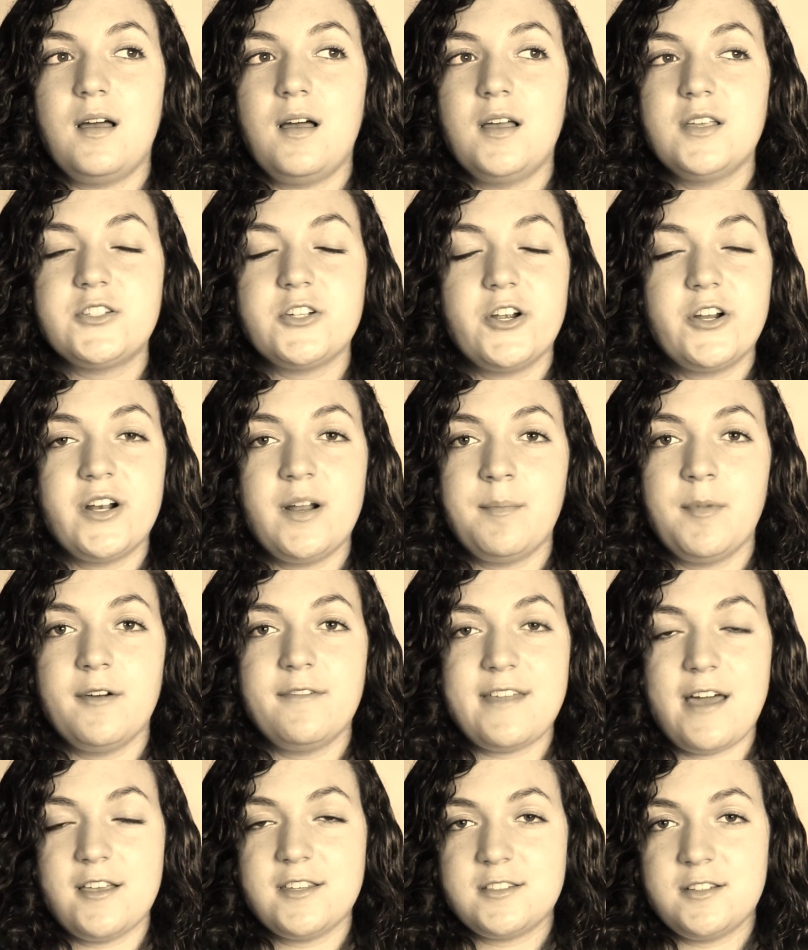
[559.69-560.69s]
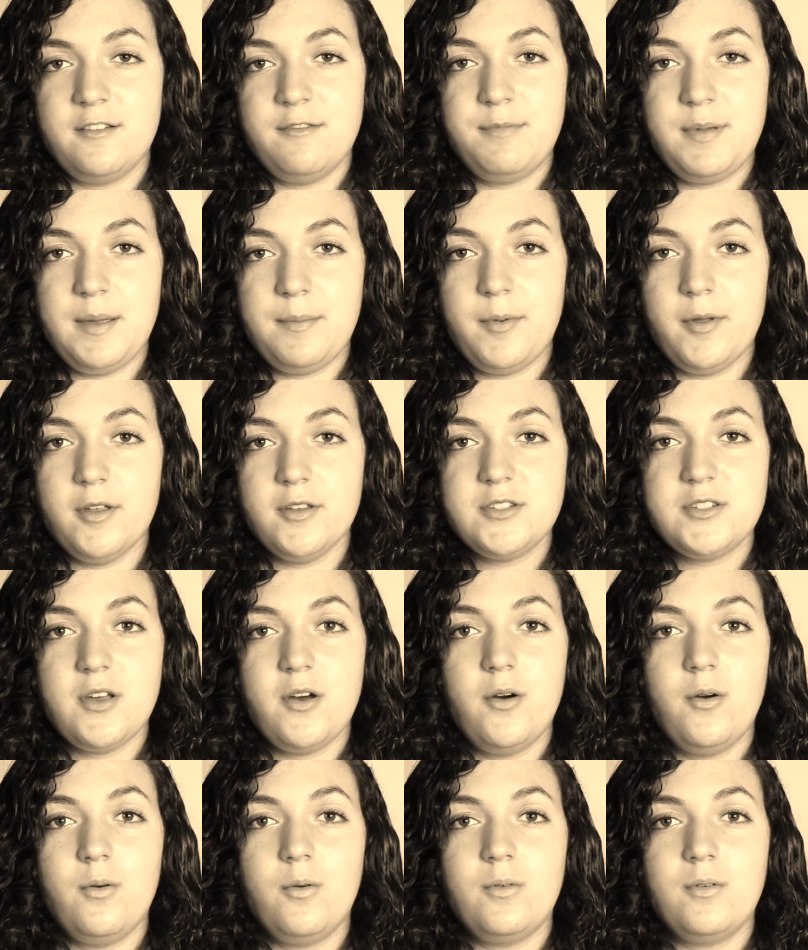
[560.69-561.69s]
a certain number of thousand of people,
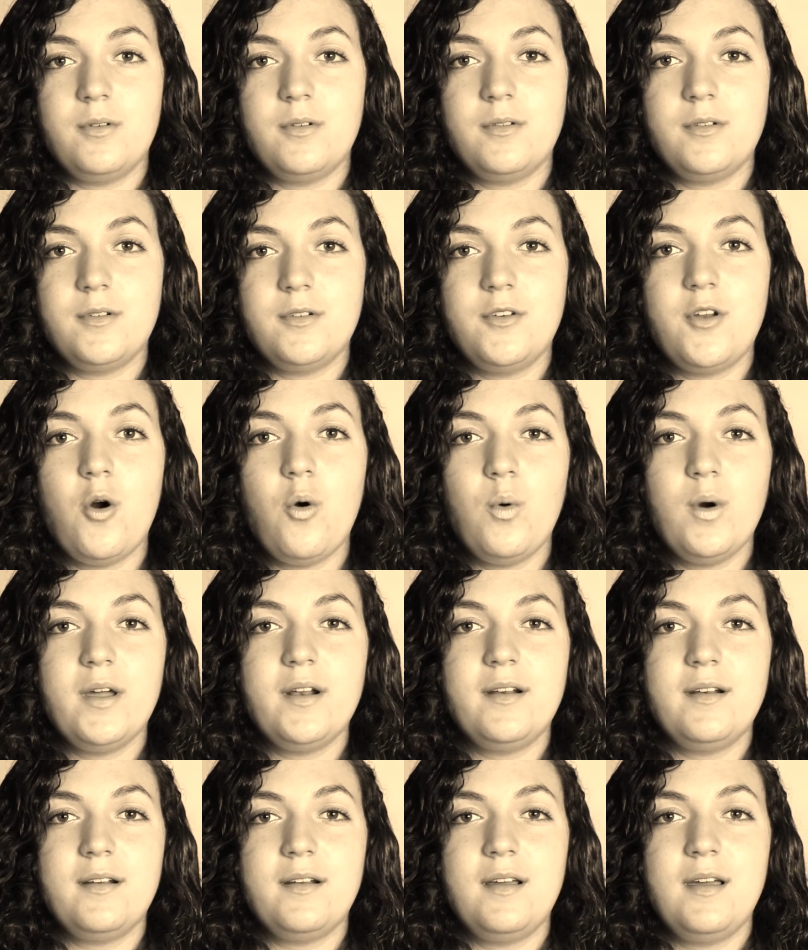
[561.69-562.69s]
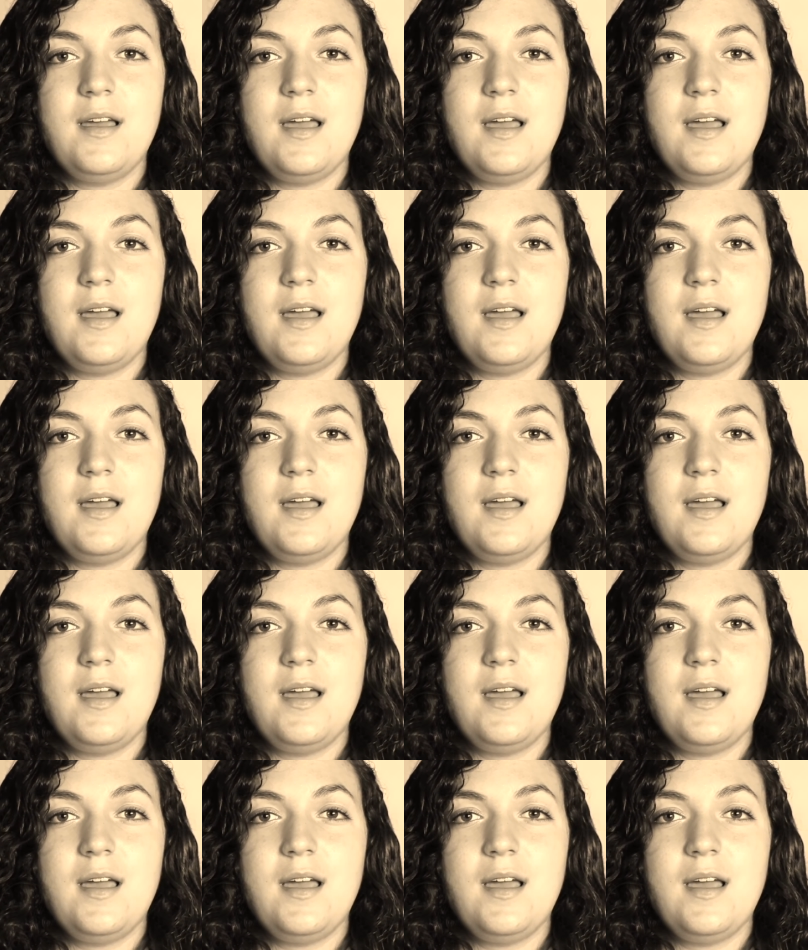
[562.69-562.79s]
so no one,